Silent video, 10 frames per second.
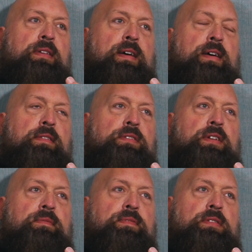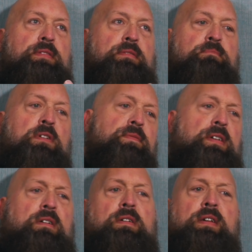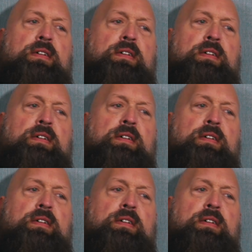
the Jeffersons, moving on